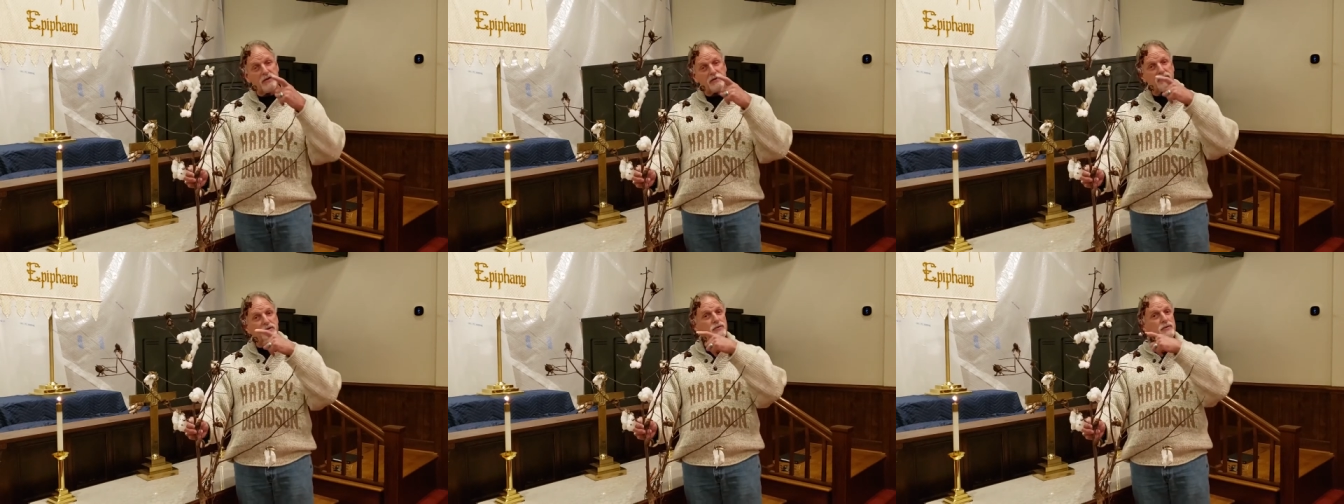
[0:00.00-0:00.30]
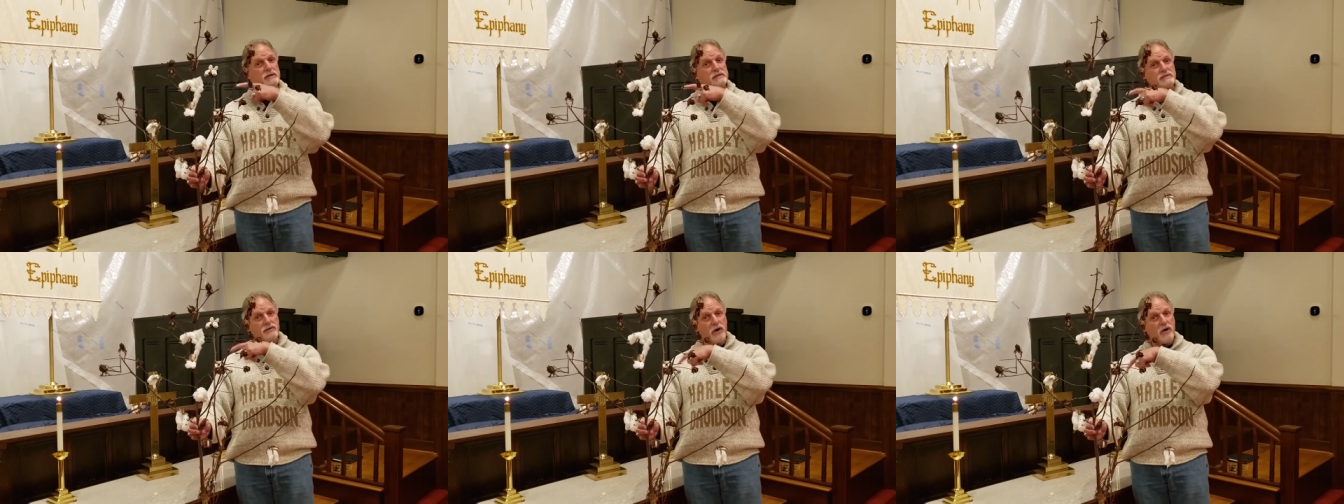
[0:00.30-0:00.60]

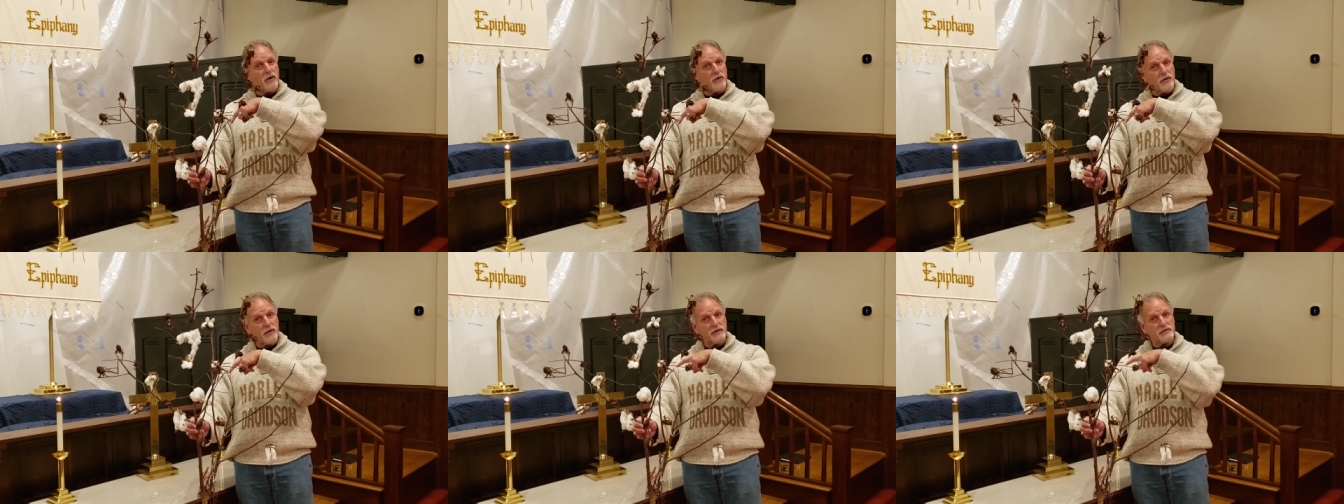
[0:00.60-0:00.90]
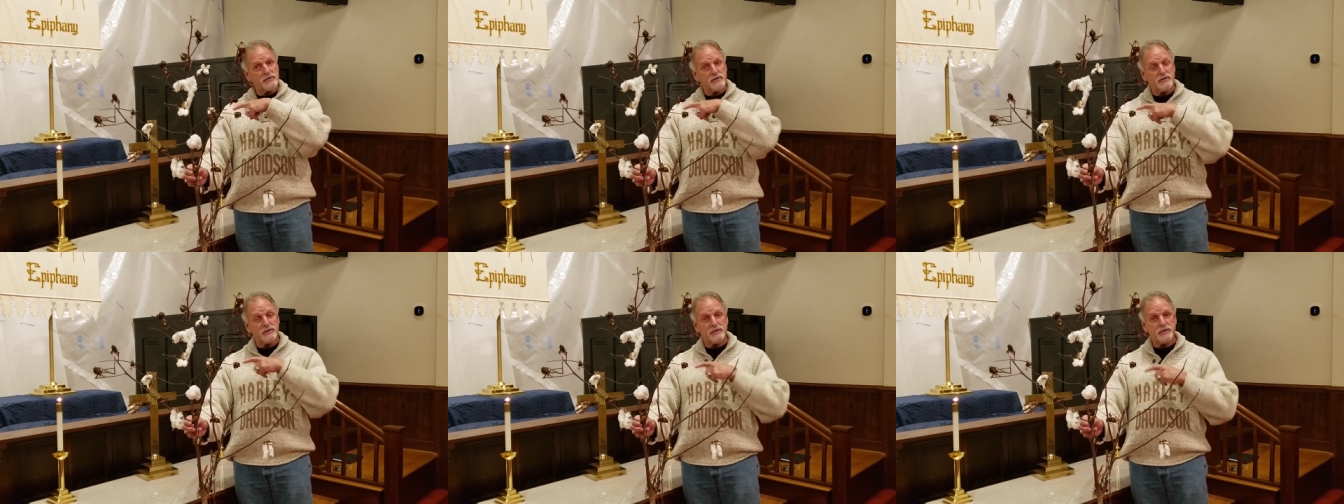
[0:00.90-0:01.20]
to its
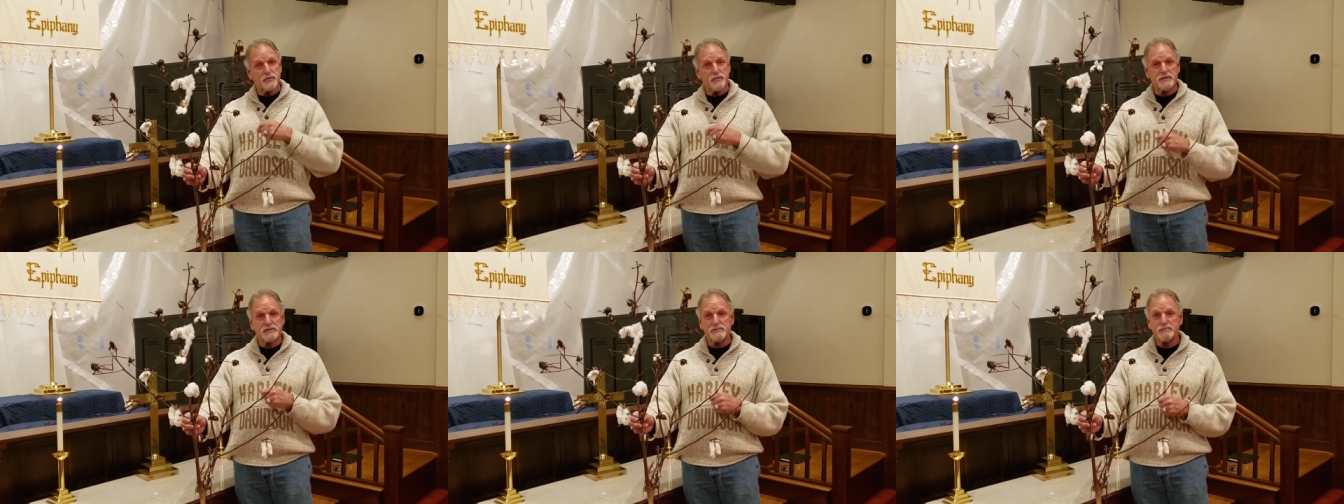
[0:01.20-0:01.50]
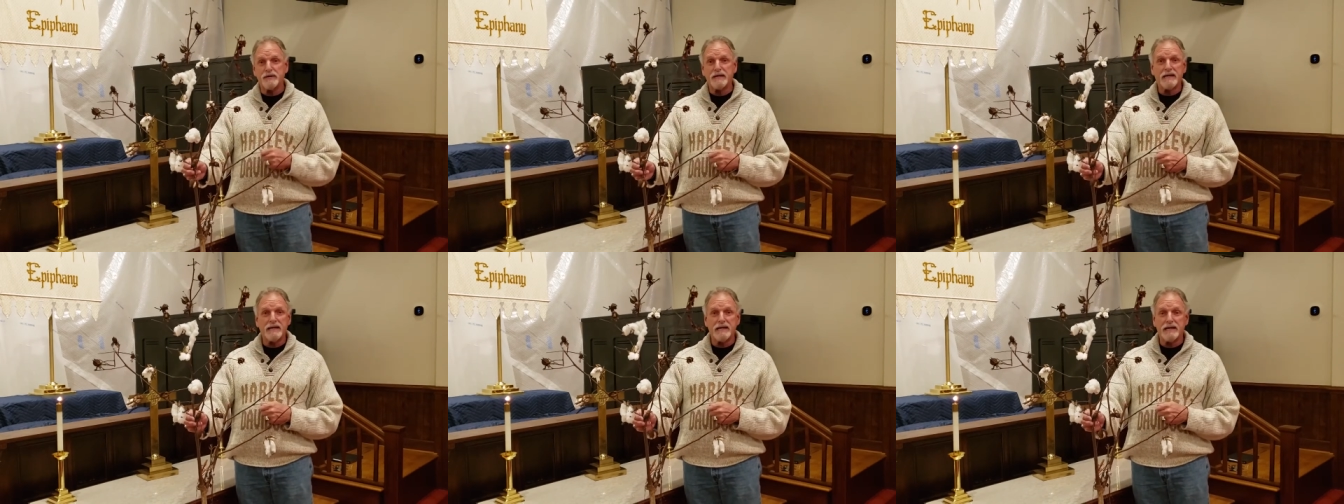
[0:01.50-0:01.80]
origin, to its
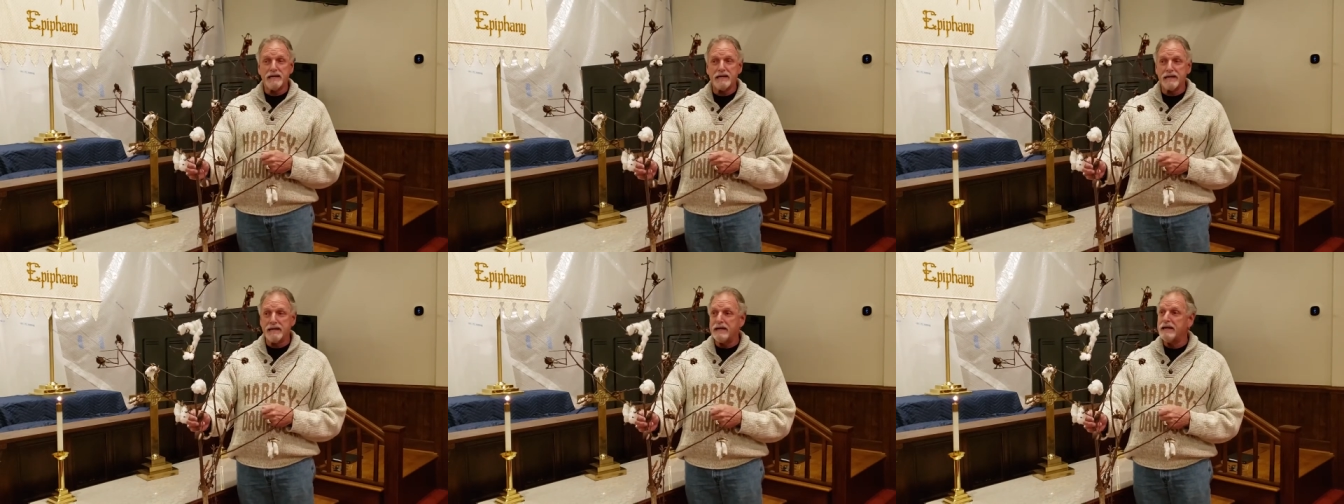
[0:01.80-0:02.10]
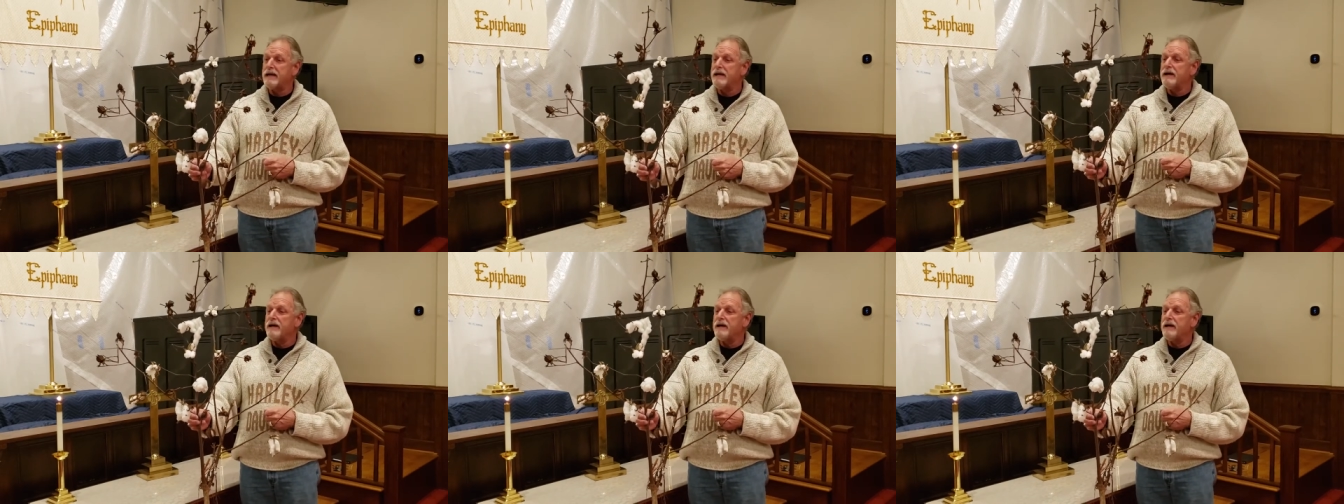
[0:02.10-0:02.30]
beginning,